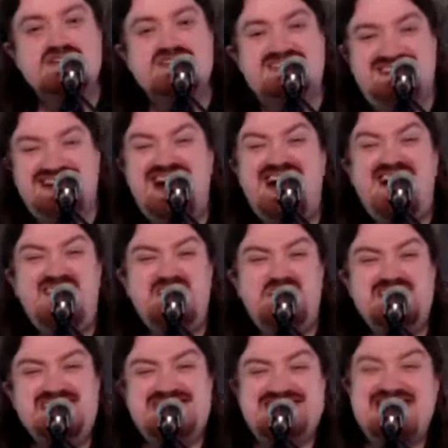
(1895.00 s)

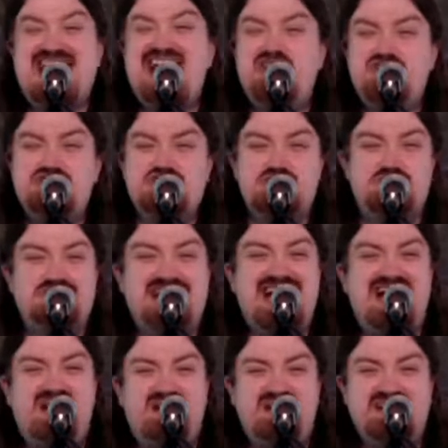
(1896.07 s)
Concrete towers
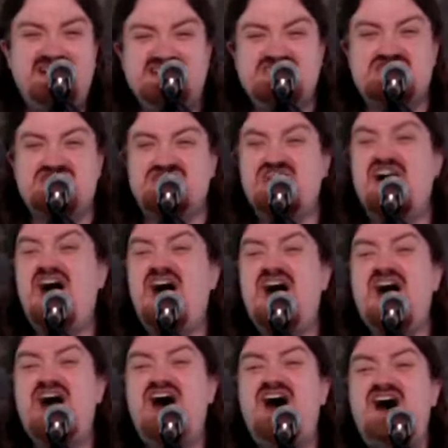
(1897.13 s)
proud and
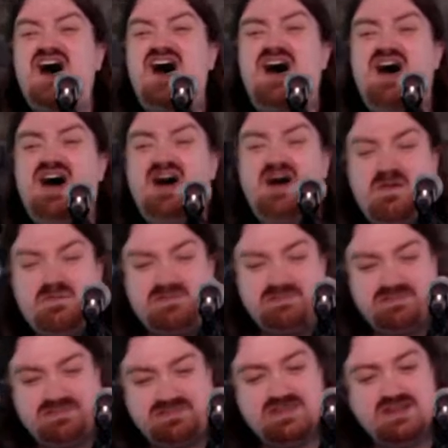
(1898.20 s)
tall,
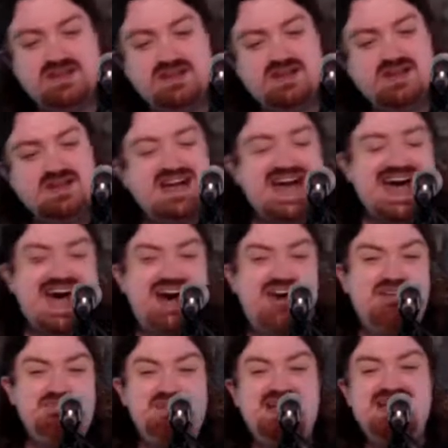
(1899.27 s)
how
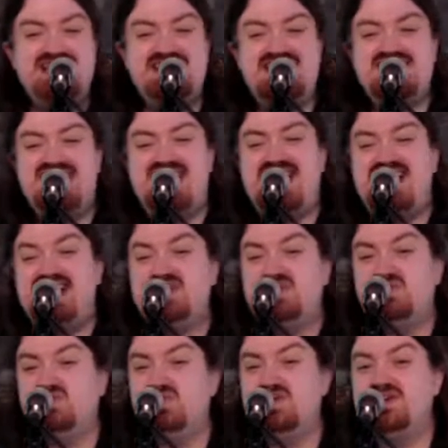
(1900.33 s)
many
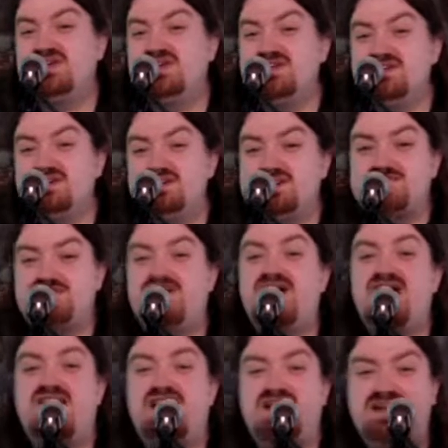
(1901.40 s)
iron workers
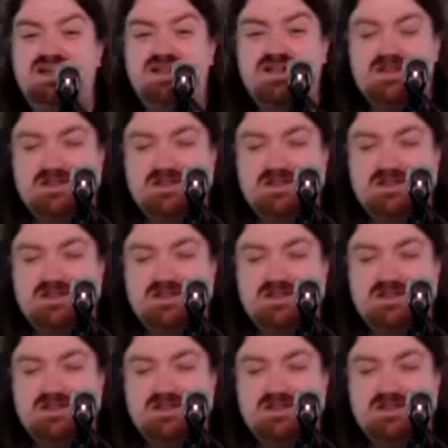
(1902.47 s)
fall.